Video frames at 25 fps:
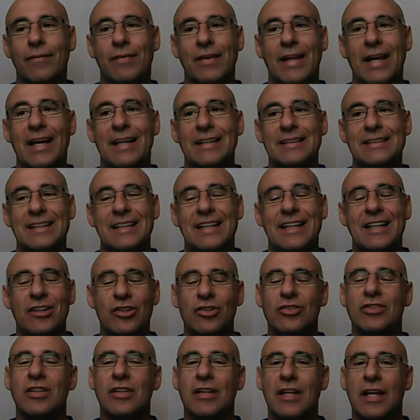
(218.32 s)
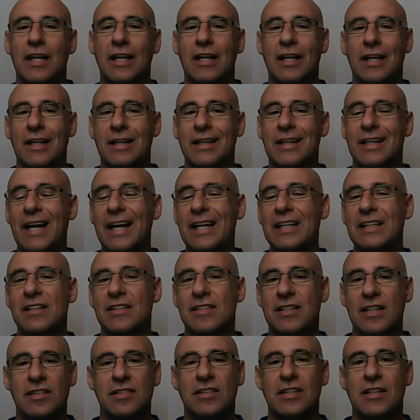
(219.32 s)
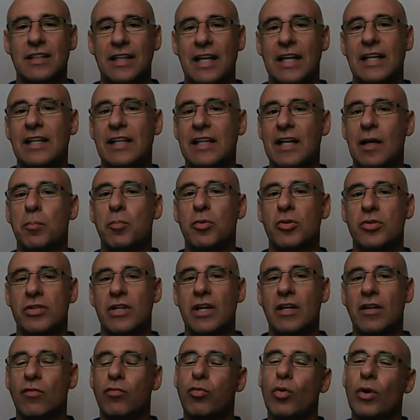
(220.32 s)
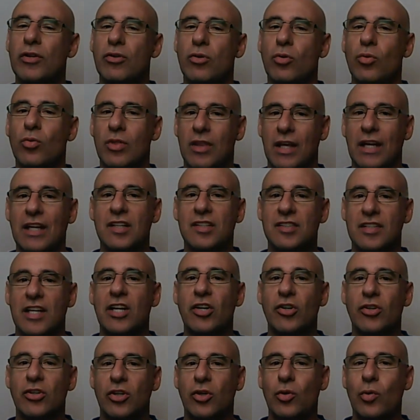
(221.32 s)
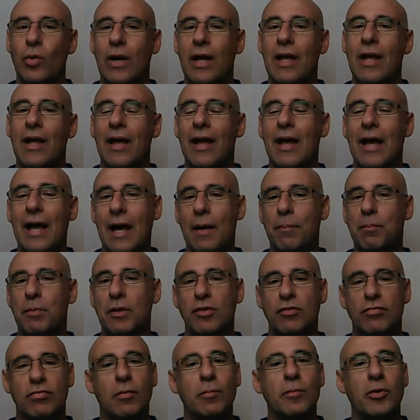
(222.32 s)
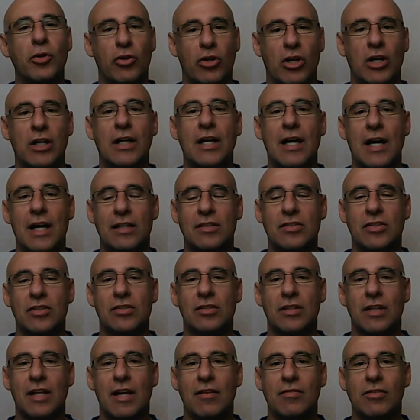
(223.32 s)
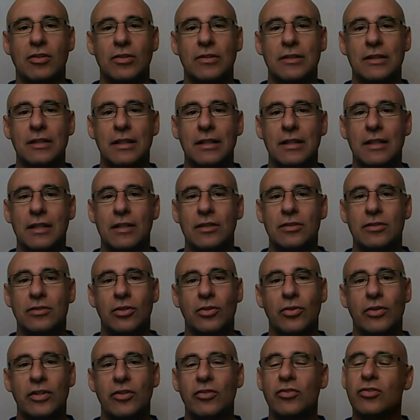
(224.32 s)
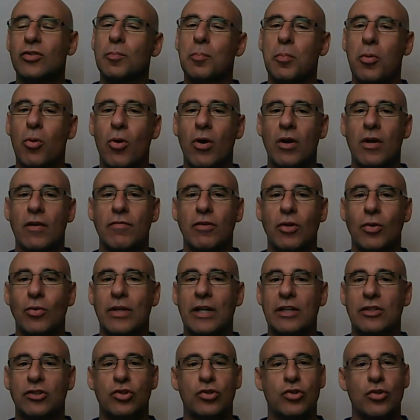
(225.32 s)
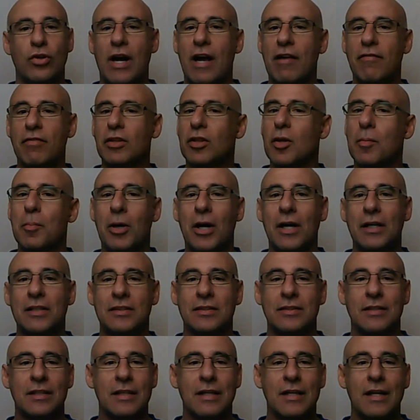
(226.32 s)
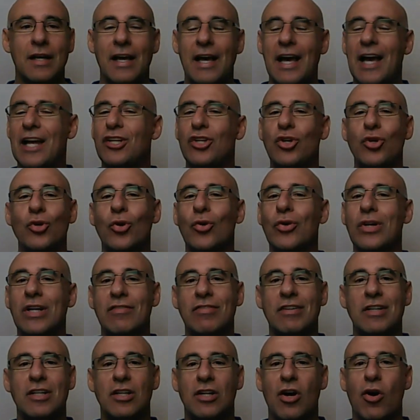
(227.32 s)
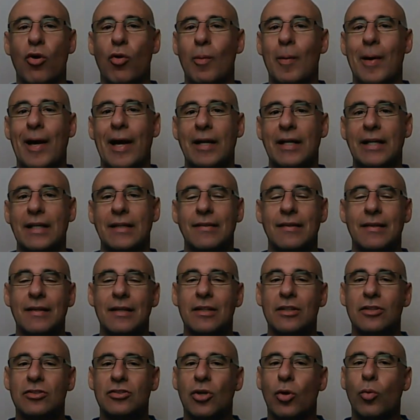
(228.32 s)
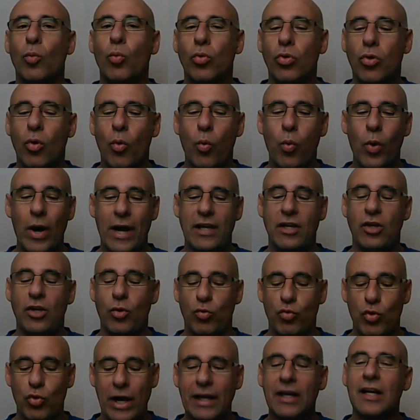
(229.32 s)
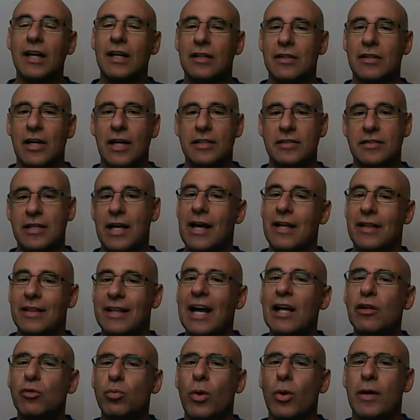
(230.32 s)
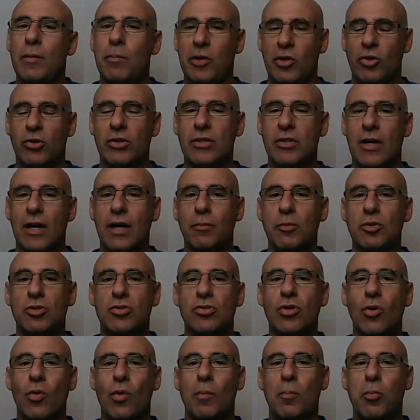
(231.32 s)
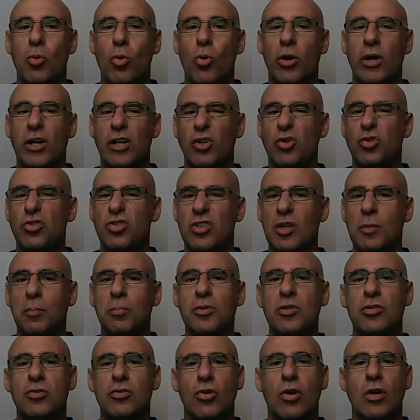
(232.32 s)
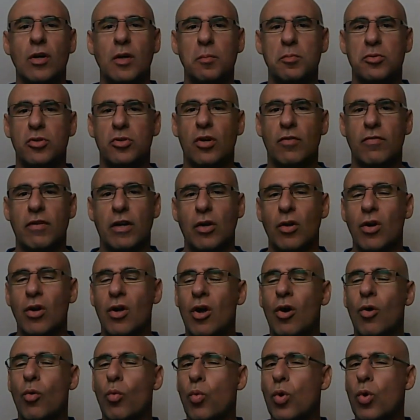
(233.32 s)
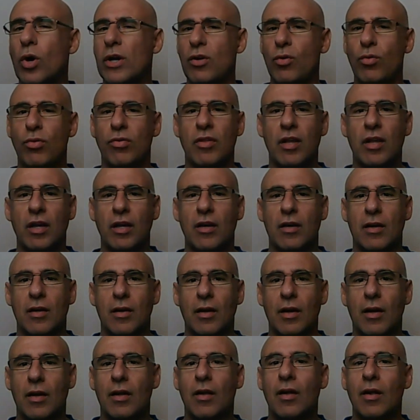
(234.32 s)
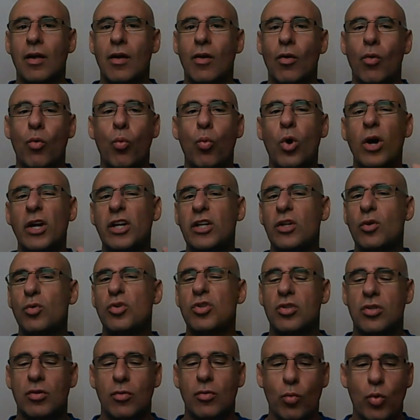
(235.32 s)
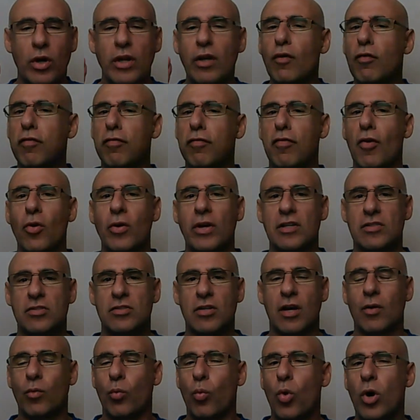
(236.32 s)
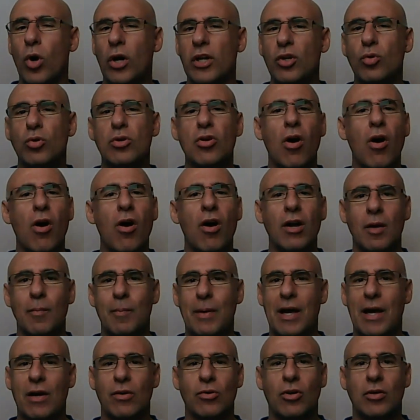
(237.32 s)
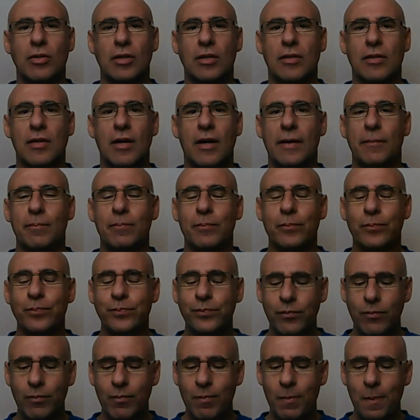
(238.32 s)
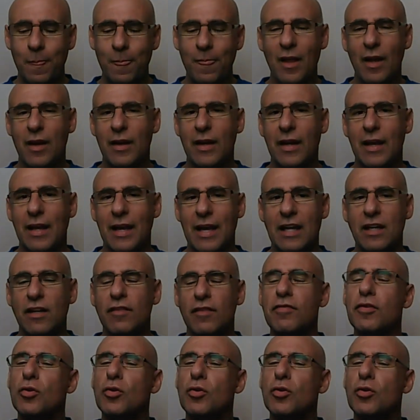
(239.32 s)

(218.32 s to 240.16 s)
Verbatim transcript: And here's the thing 96 to 98% of what you think, say, or do happens from your unconscious level. So there's a part of you that's driving the bus and you don't even know about it. So the way you recognize that, and that's why mirror time is so important. You simply start observing. What do you think what do you what do you focus on? What do you talk about all the time? And if